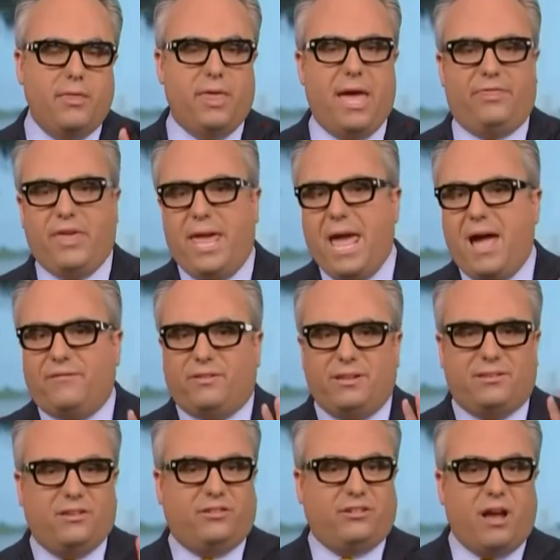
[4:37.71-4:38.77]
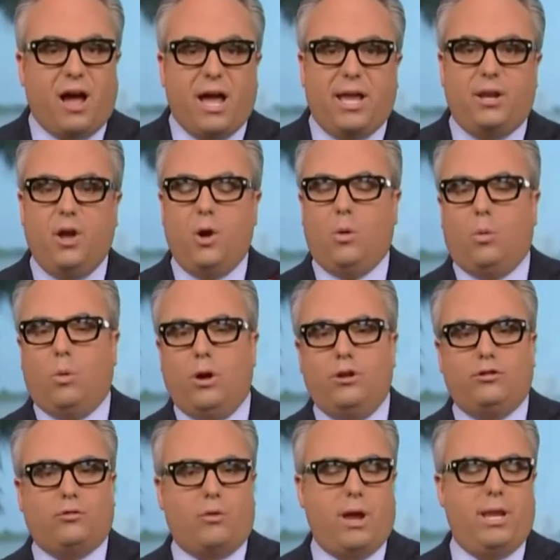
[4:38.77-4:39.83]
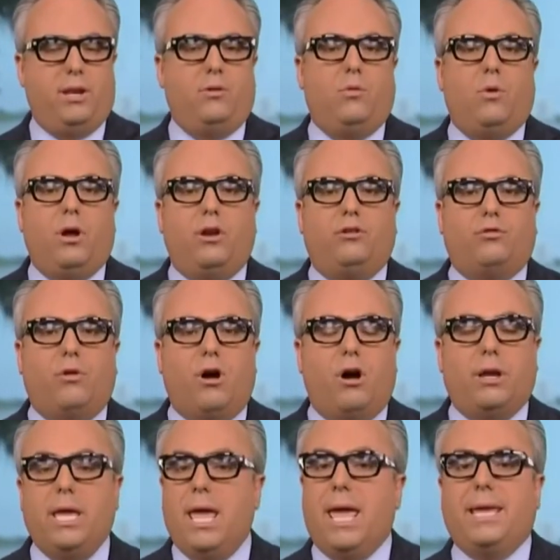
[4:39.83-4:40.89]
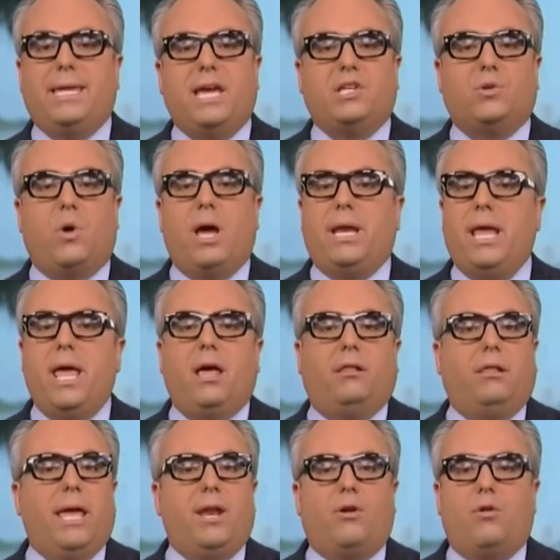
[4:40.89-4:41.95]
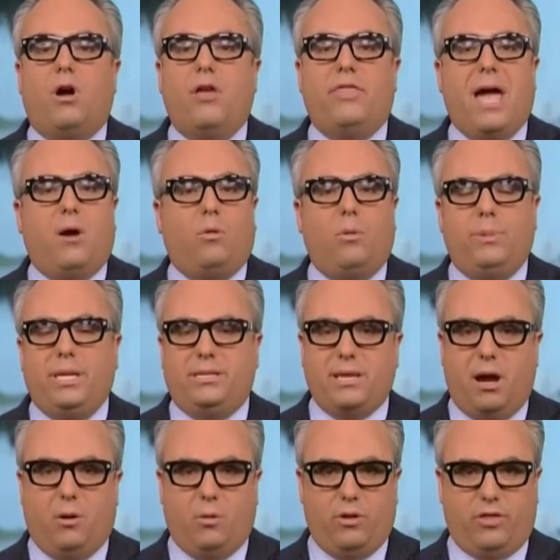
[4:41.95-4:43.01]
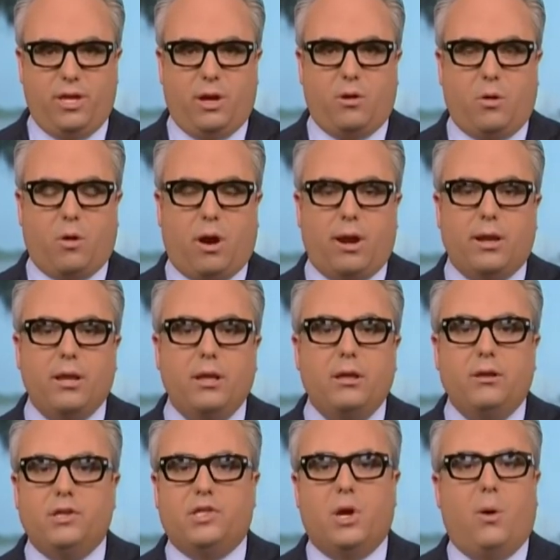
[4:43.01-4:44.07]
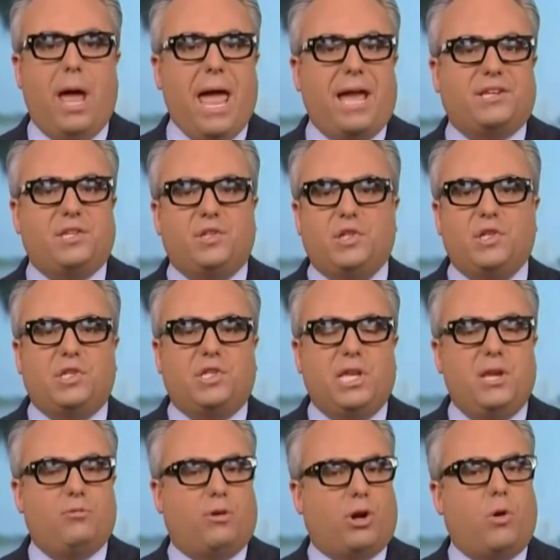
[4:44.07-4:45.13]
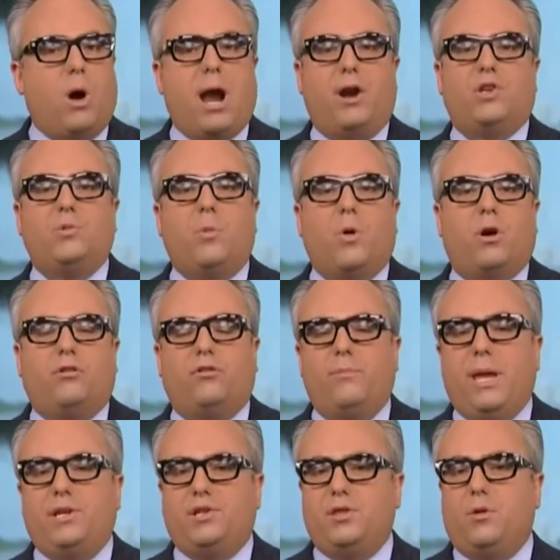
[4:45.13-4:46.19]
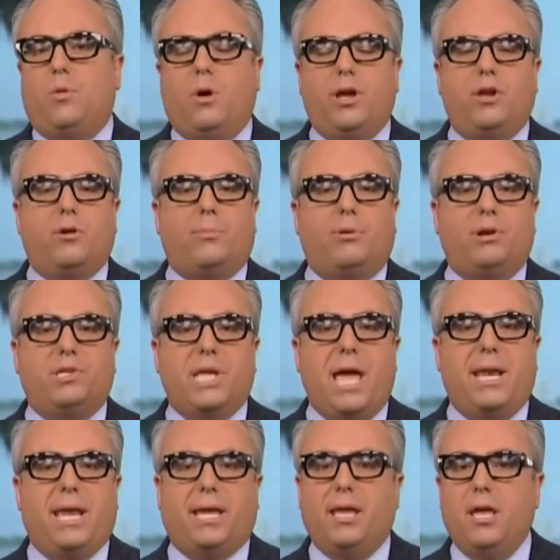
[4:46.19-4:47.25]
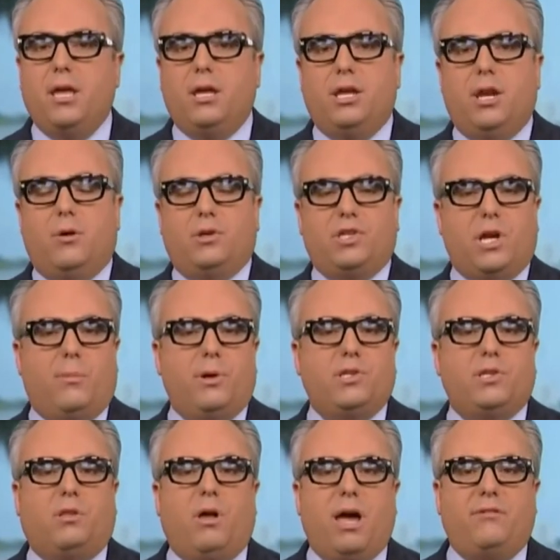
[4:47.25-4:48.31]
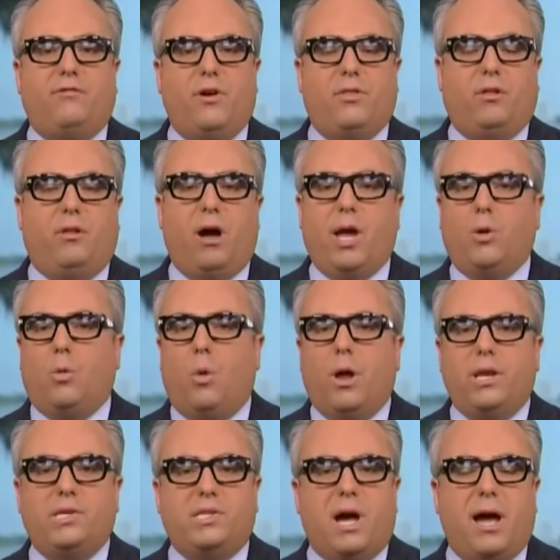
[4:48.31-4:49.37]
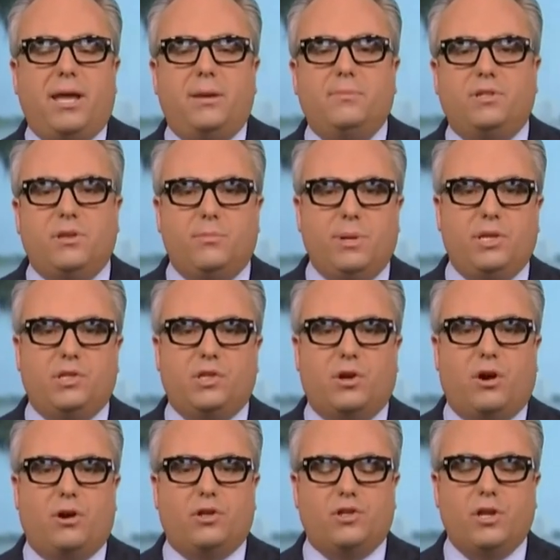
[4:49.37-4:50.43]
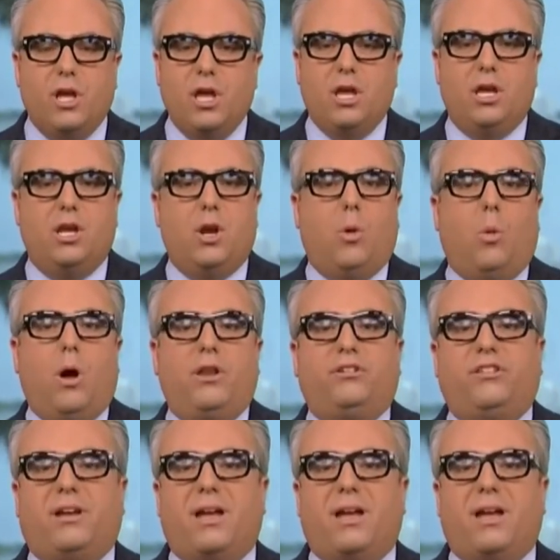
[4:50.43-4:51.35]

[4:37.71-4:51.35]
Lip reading: that they have to decide what is right and what is wrong. And guess what? Later on, that will be dealt with in court. So exigency requires more information than what you're presenting. You know, is someone's life on the line? What is the item to be searched? What is the